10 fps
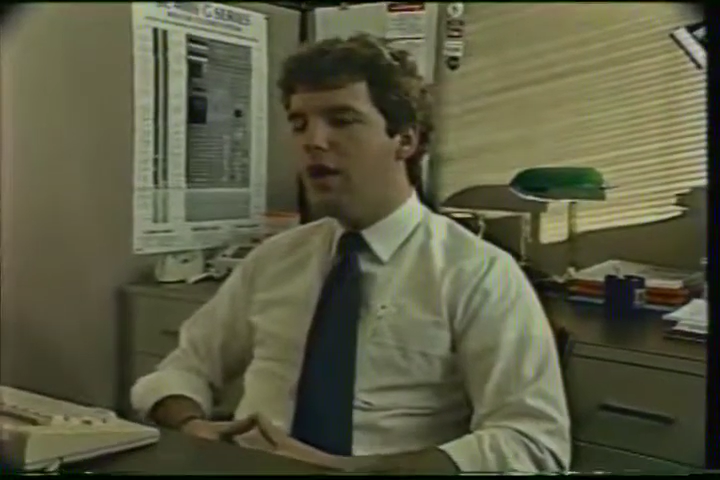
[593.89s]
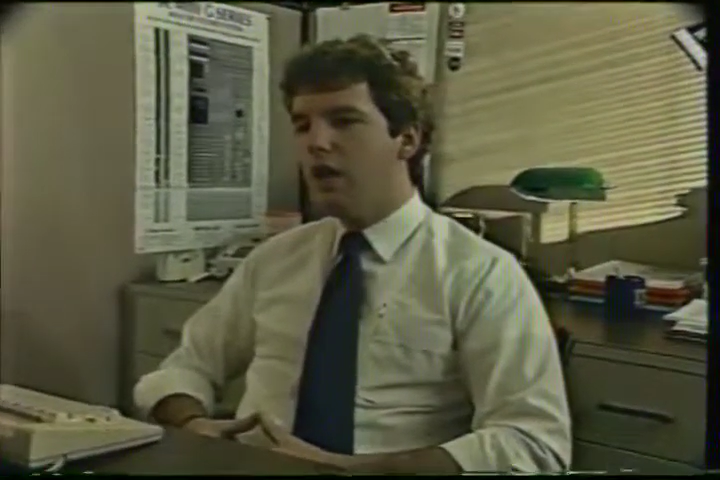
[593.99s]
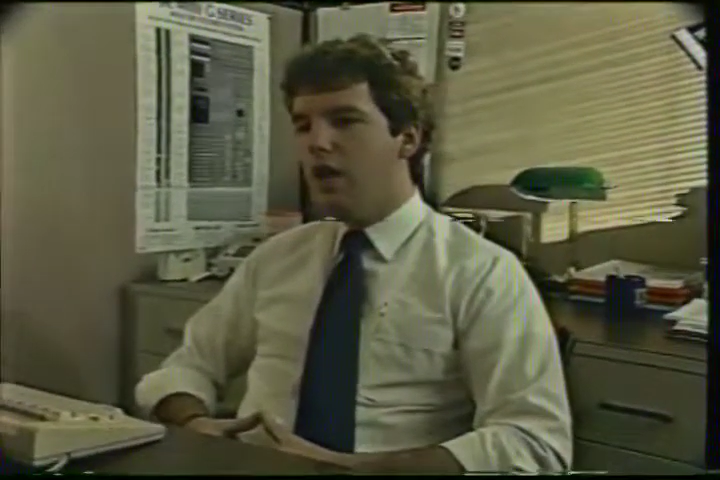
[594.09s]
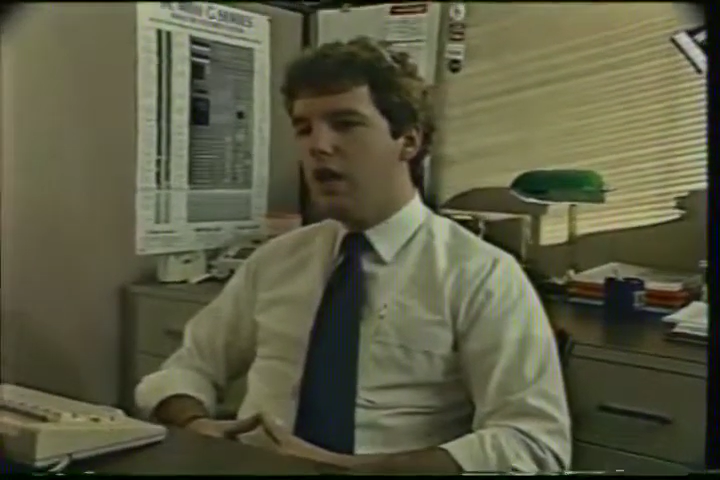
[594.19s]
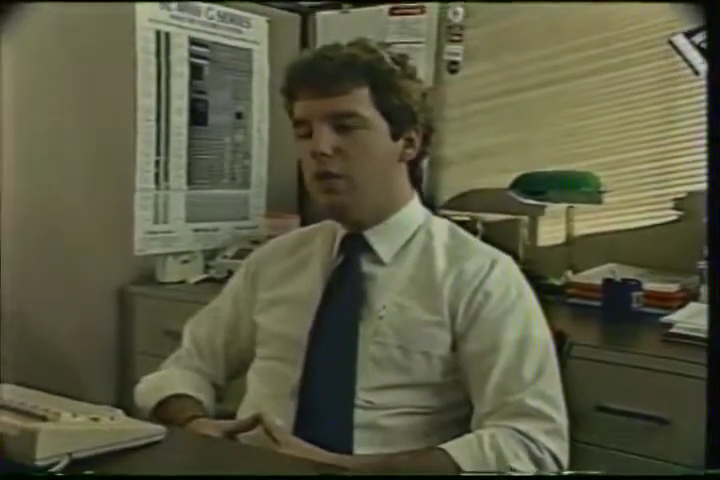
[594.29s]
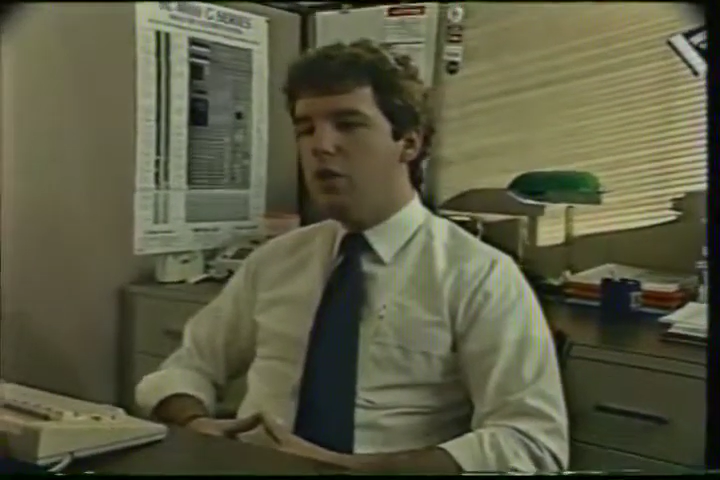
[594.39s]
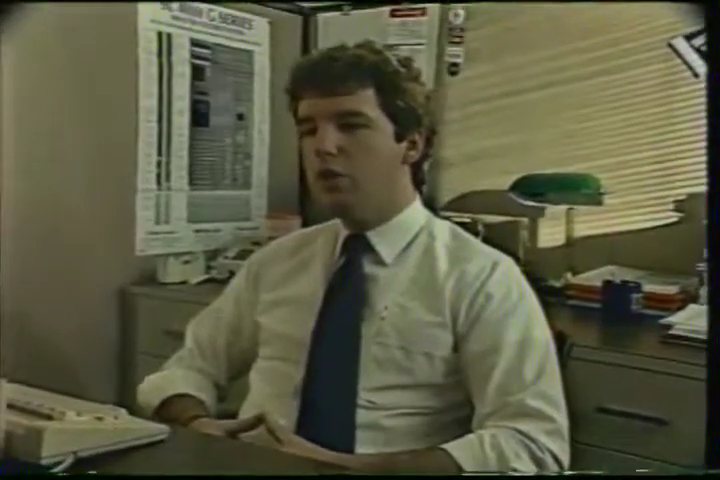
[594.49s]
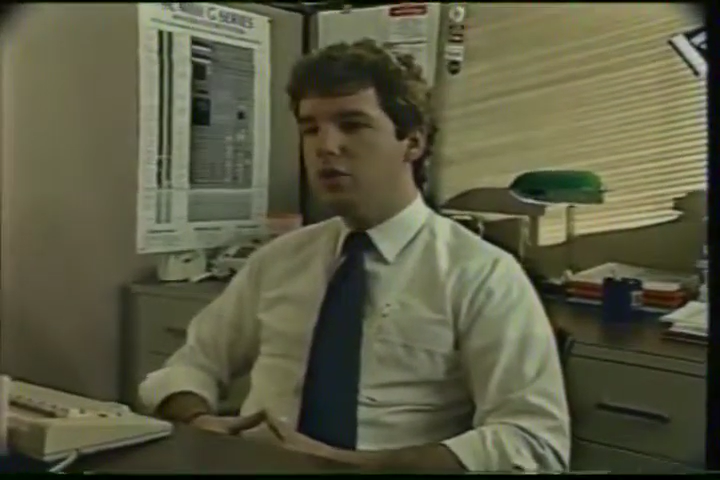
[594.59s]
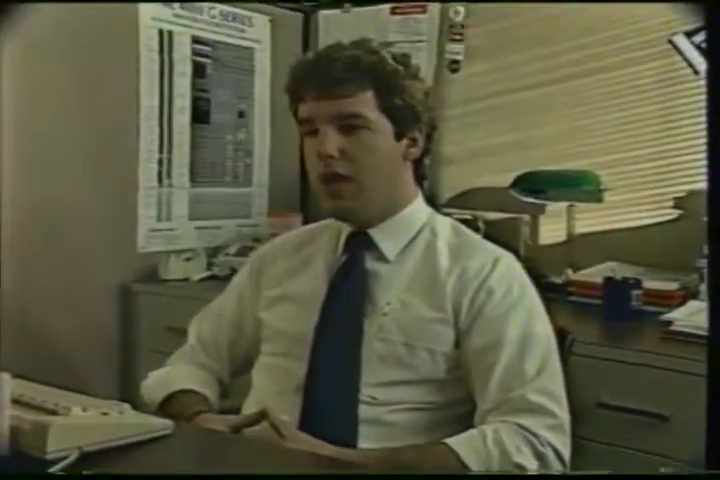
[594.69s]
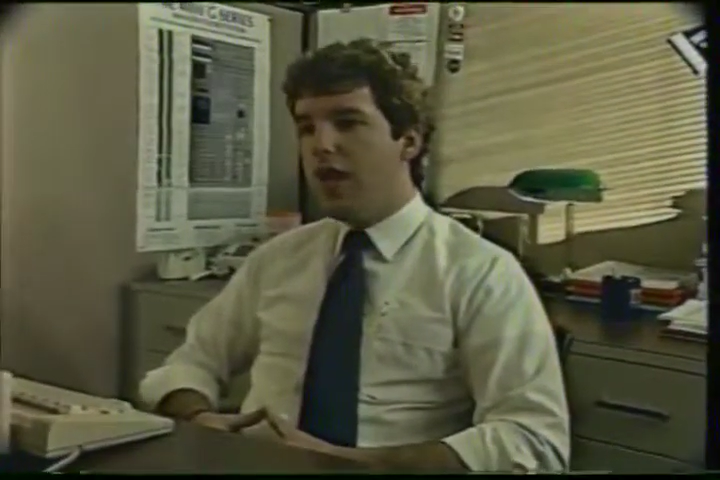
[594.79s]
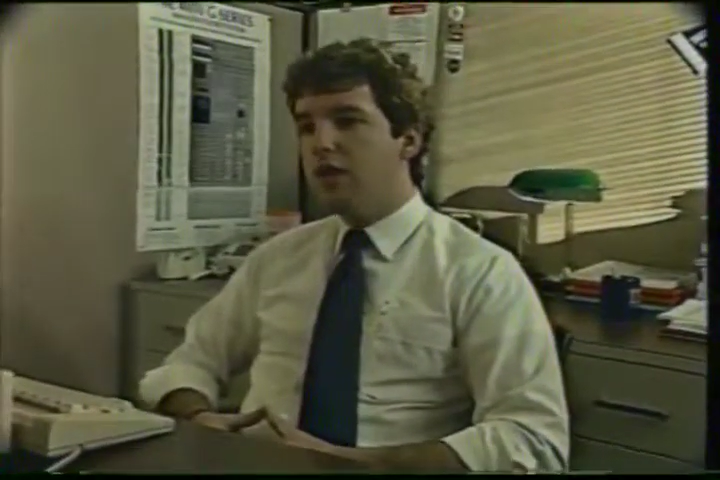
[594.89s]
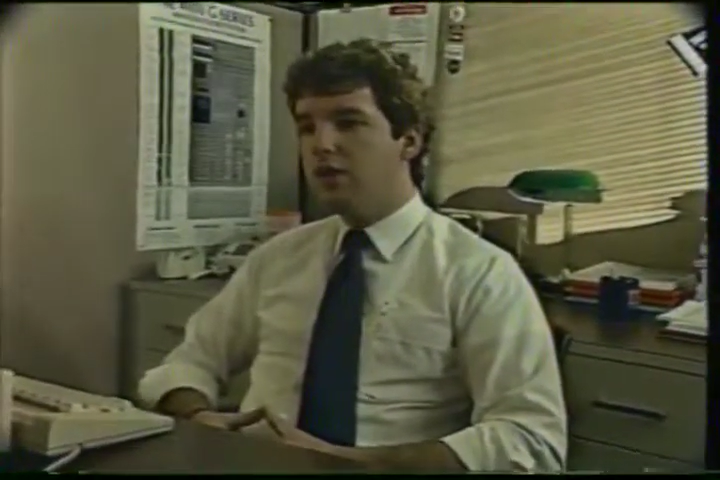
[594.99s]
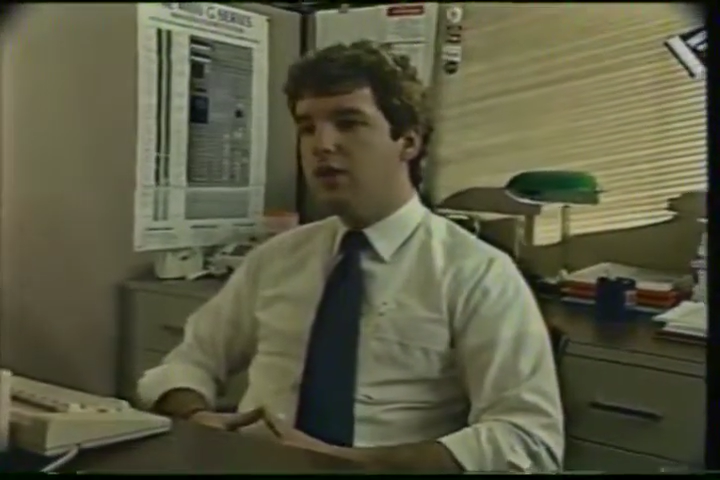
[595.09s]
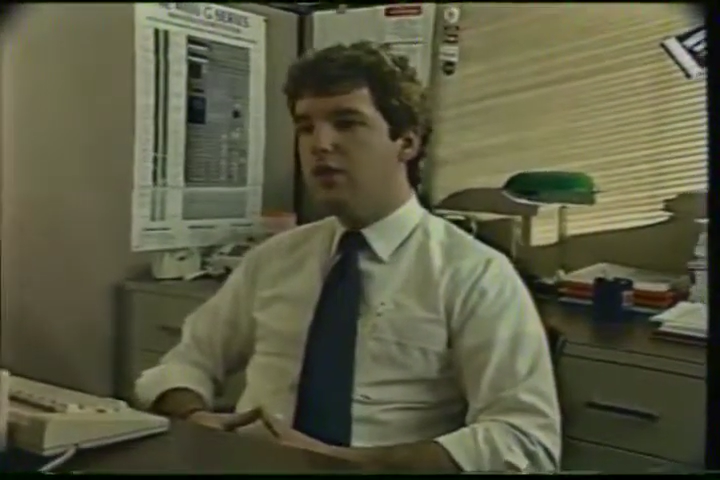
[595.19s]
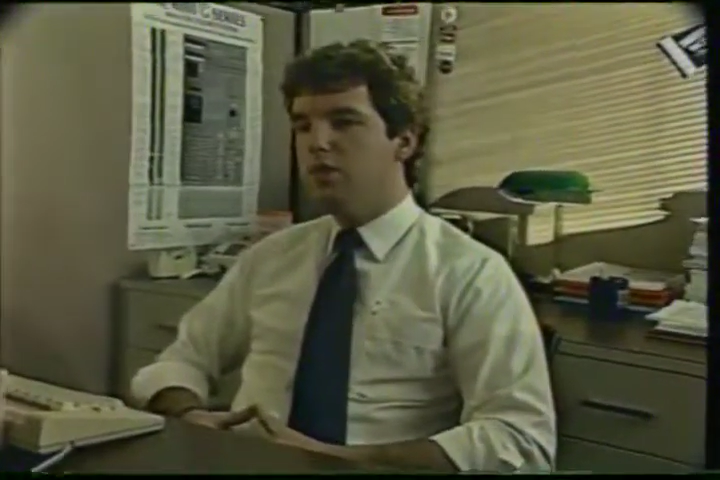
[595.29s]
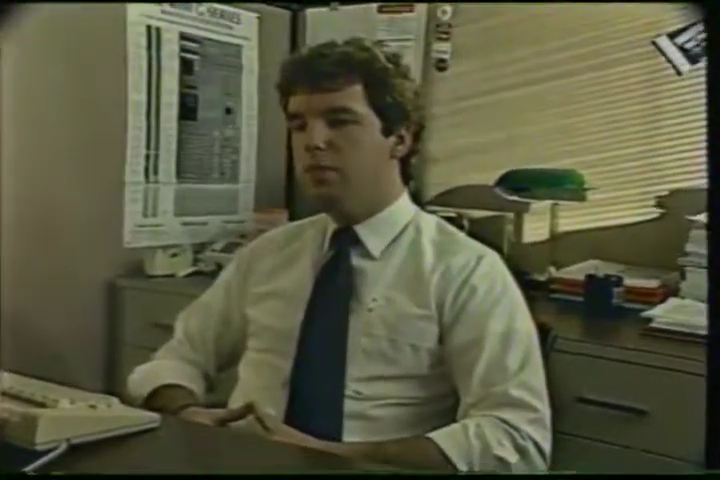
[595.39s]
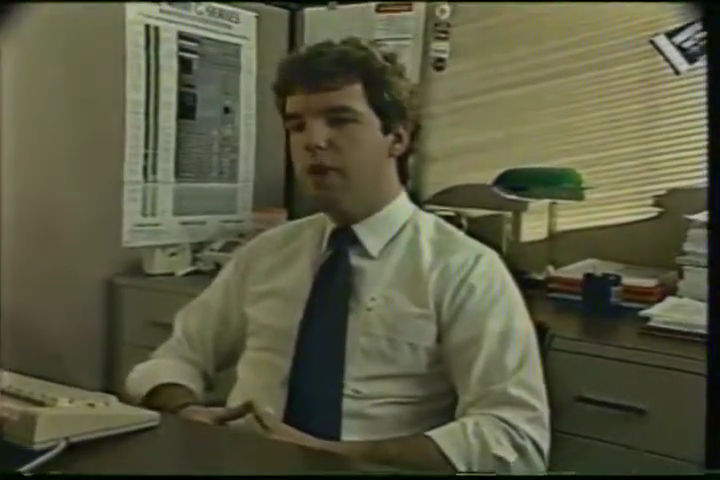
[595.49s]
in most cases, the byte